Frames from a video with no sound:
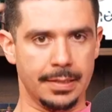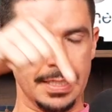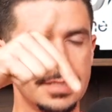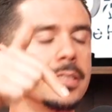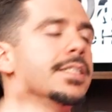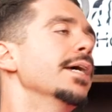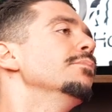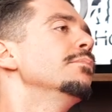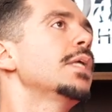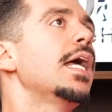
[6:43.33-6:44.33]
this is it.
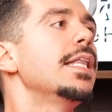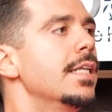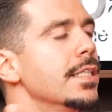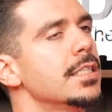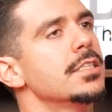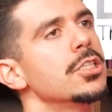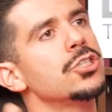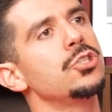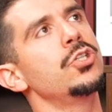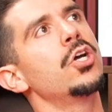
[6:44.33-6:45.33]
This is the
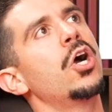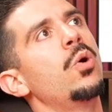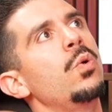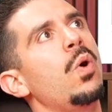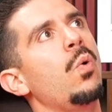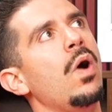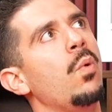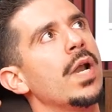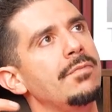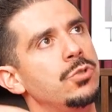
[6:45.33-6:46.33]
studio,
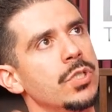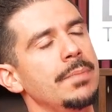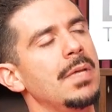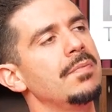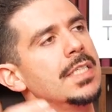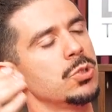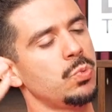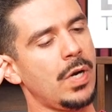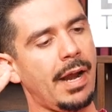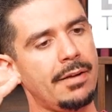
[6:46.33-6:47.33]
what I've dreamed of. This is
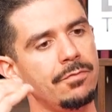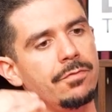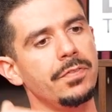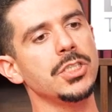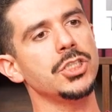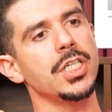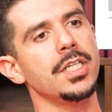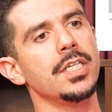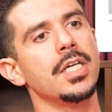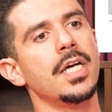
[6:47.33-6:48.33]
what I
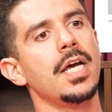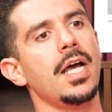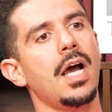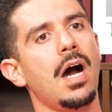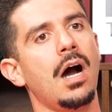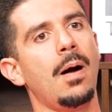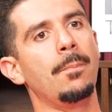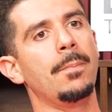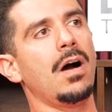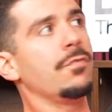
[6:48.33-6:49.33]
envisioned.
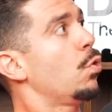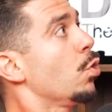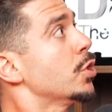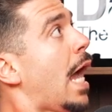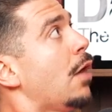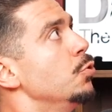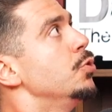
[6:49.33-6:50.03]
Of course, how you